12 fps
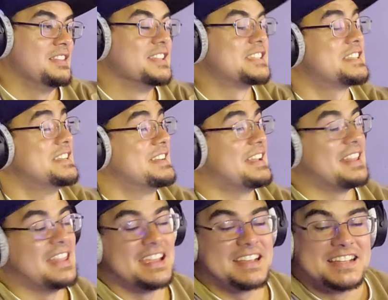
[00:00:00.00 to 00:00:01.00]
Listen,
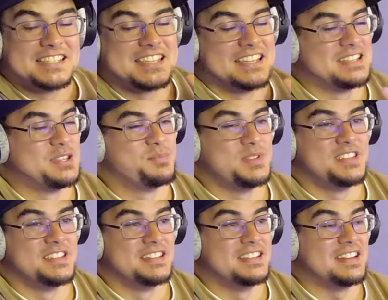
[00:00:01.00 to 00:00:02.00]
like I said in the
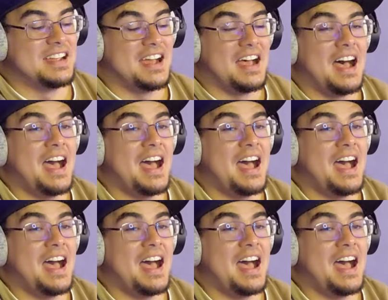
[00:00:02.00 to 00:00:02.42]
beginning,